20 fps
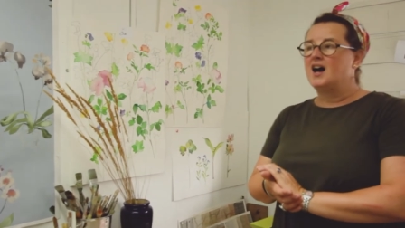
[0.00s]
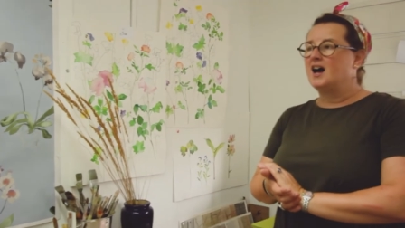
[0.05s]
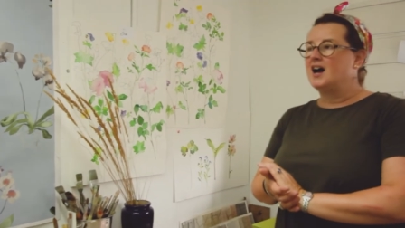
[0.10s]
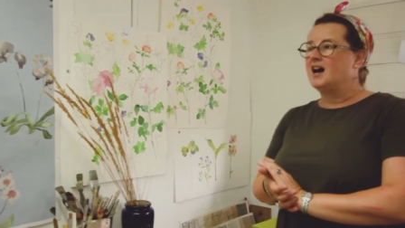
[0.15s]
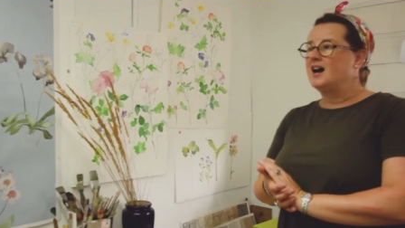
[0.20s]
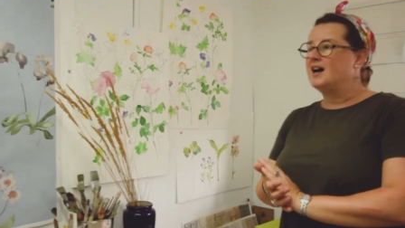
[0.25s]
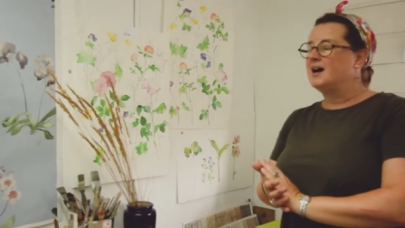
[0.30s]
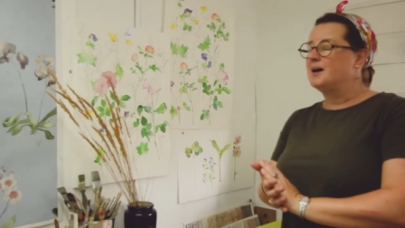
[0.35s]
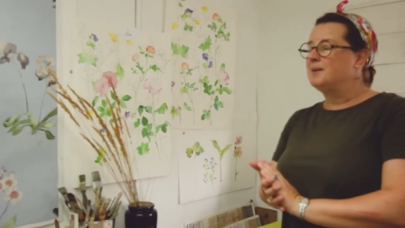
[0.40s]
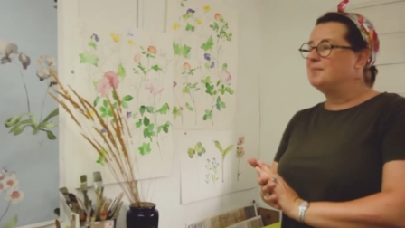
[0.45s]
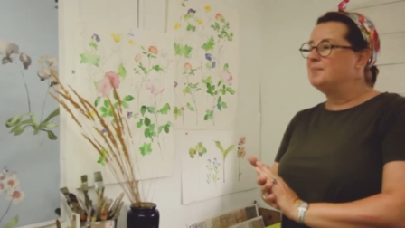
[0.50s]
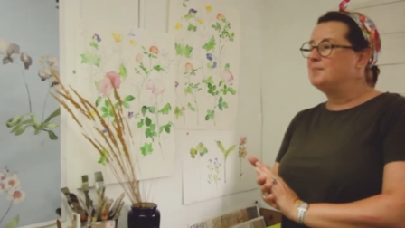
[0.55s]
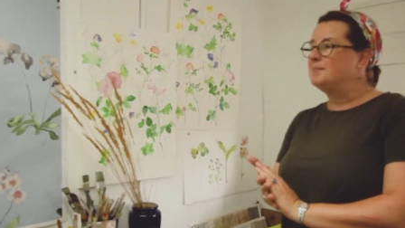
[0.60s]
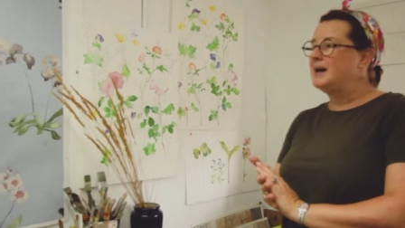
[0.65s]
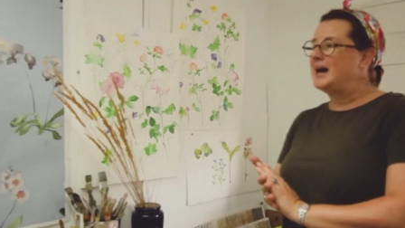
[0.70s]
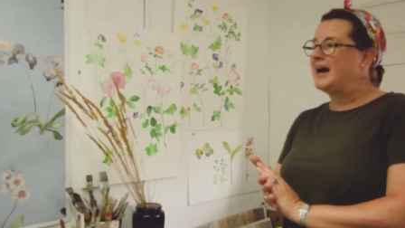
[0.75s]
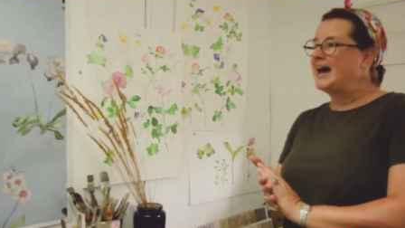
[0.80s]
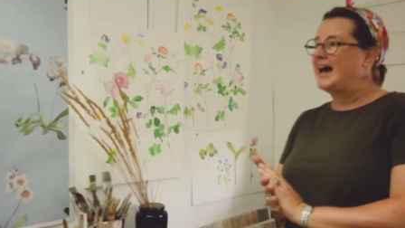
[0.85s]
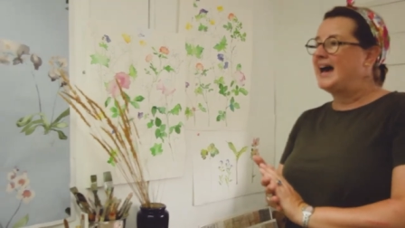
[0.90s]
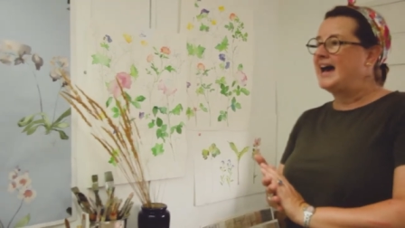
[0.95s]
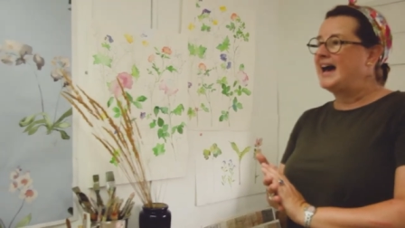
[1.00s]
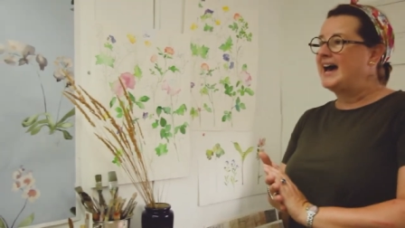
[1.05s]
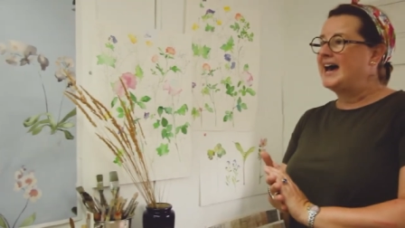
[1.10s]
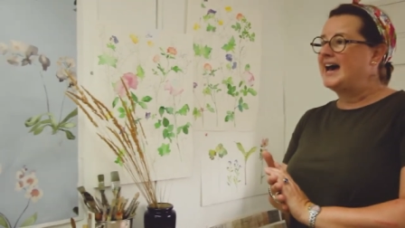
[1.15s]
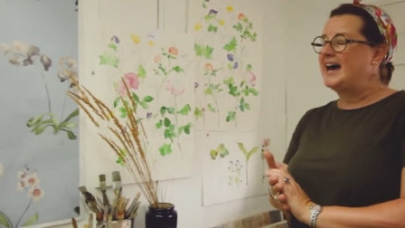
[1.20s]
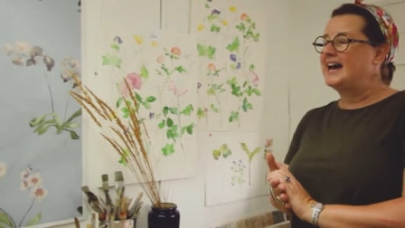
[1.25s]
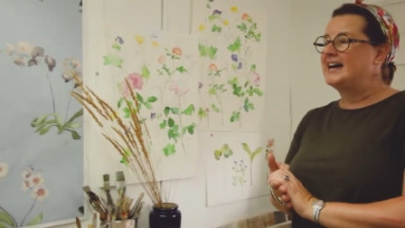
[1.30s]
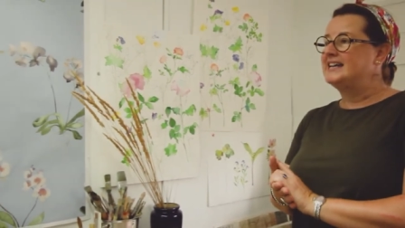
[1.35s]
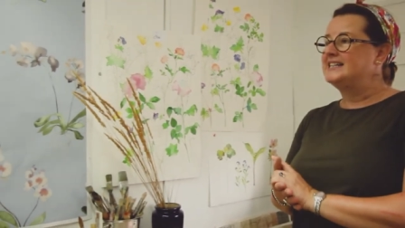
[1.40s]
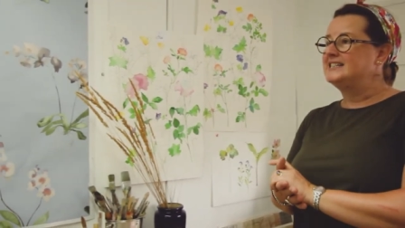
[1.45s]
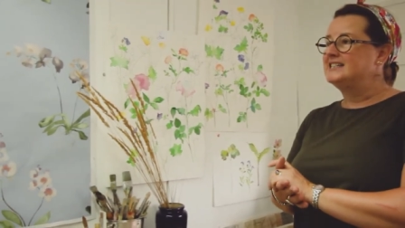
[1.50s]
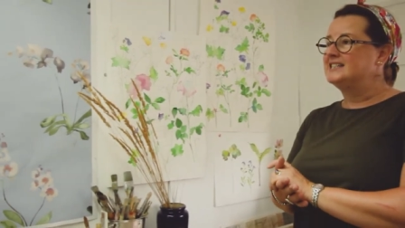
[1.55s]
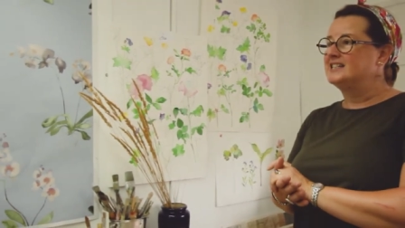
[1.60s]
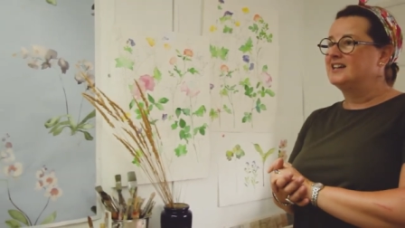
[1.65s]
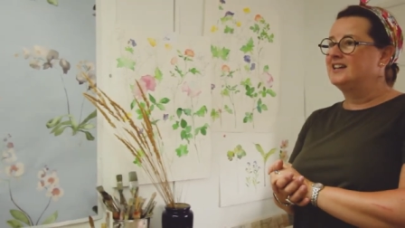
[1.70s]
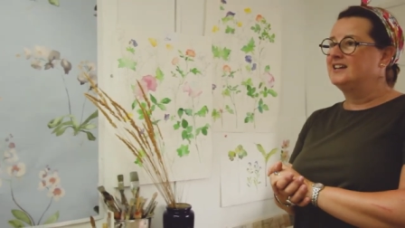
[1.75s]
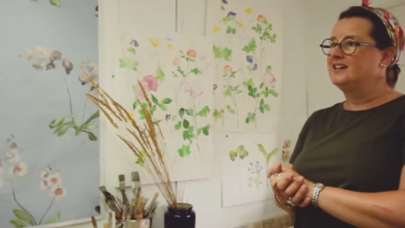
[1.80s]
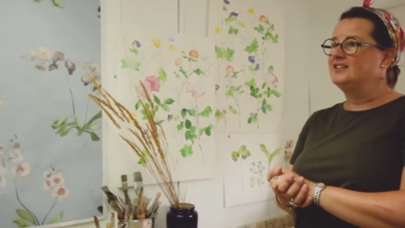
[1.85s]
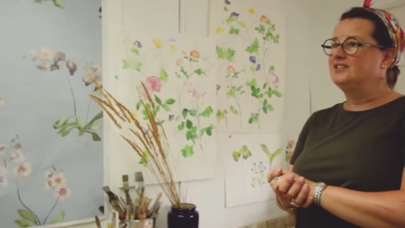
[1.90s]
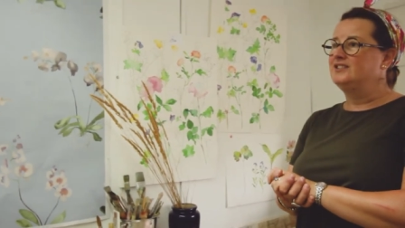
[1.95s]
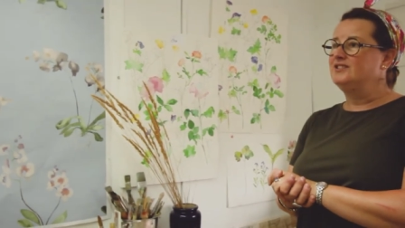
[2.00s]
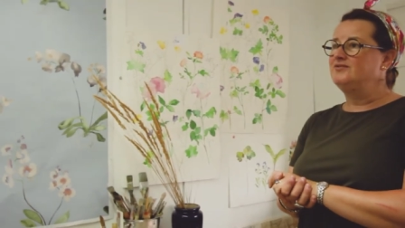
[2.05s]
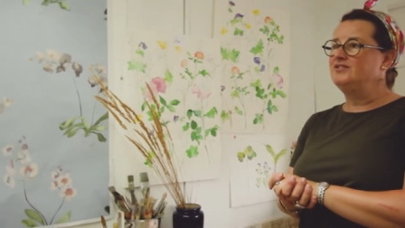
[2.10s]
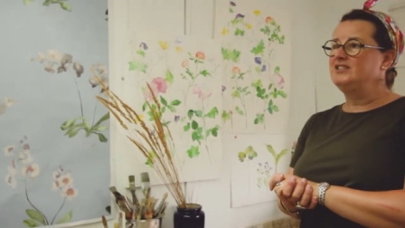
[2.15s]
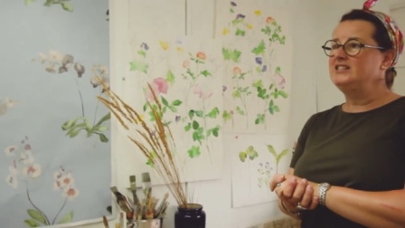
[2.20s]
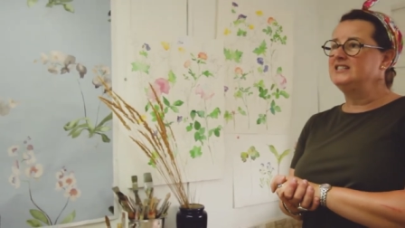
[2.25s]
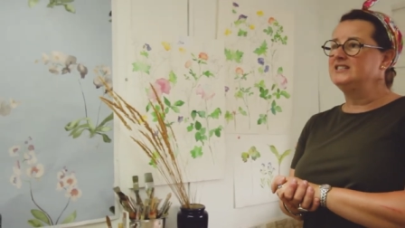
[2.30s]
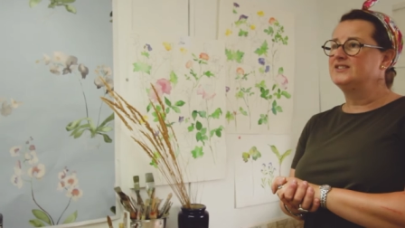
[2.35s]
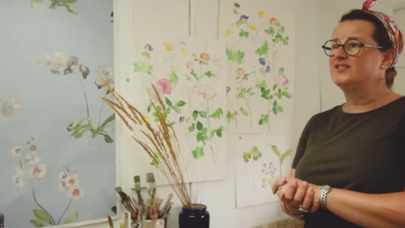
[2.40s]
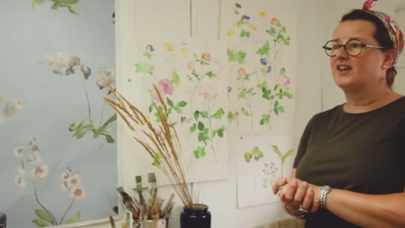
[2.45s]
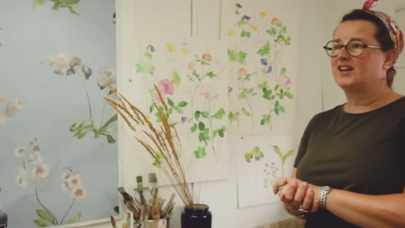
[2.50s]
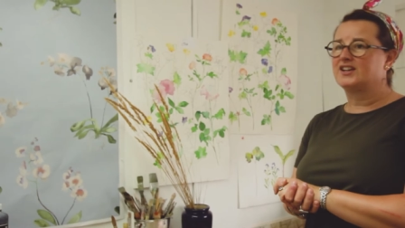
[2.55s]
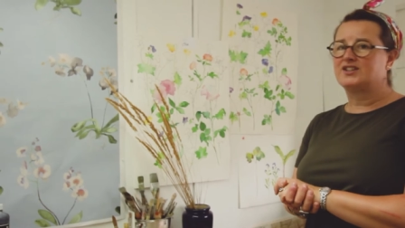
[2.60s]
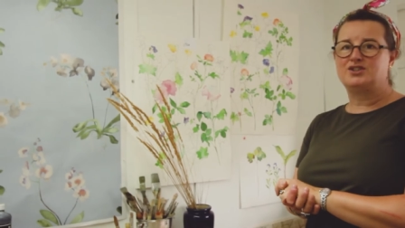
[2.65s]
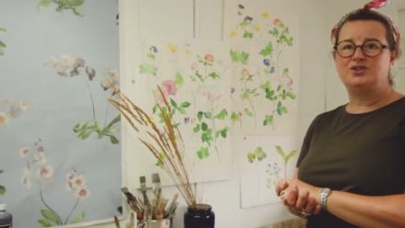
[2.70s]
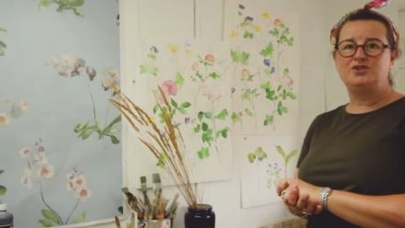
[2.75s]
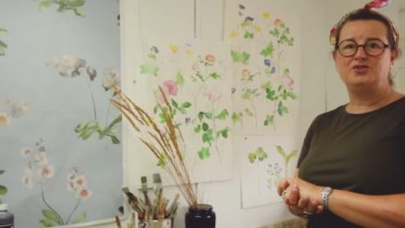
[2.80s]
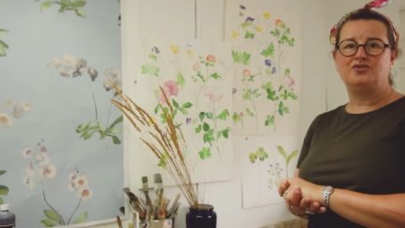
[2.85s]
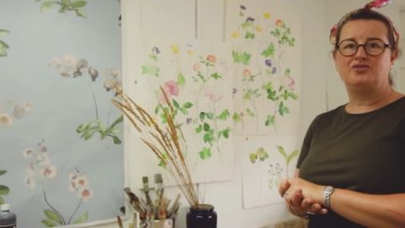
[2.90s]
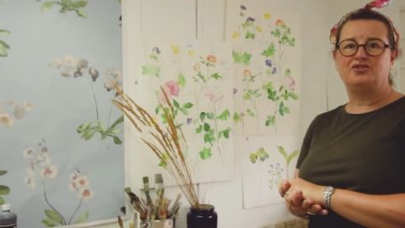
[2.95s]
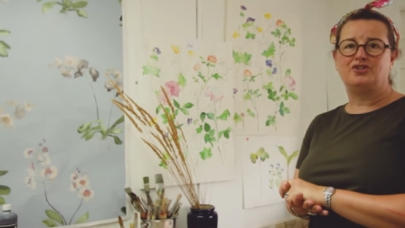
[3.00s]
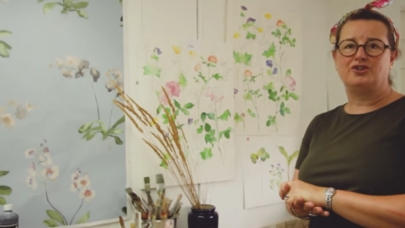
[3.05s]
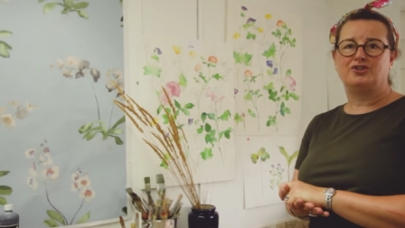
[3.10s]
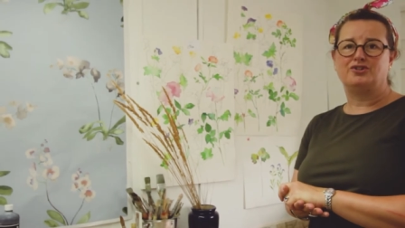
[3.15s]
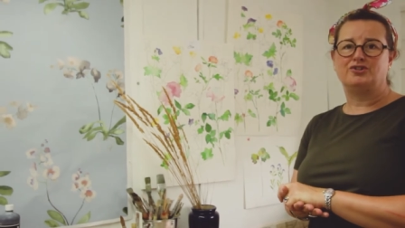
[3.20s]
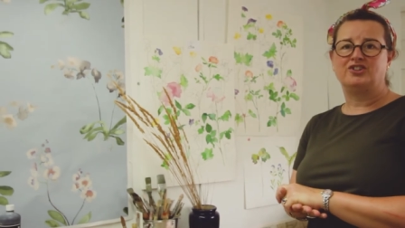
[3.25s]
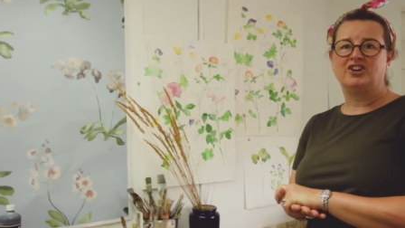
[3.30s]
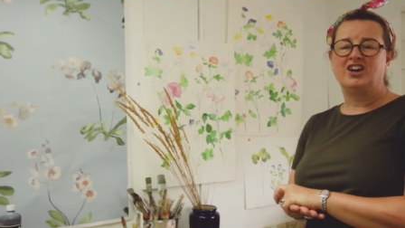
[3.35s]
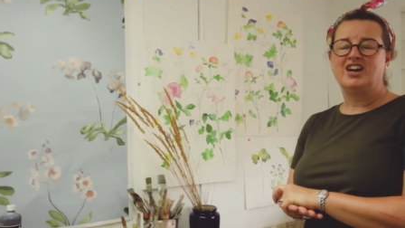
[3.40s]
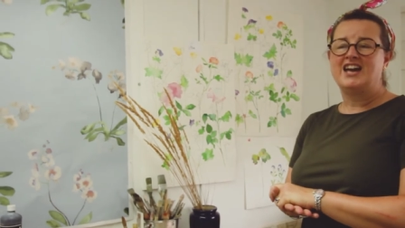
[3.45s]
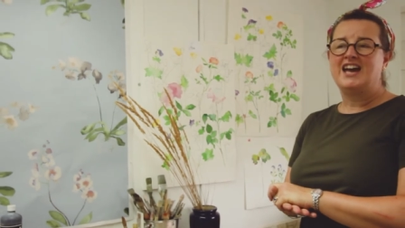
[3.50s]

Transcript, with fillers: um, and reasons for that are twofold.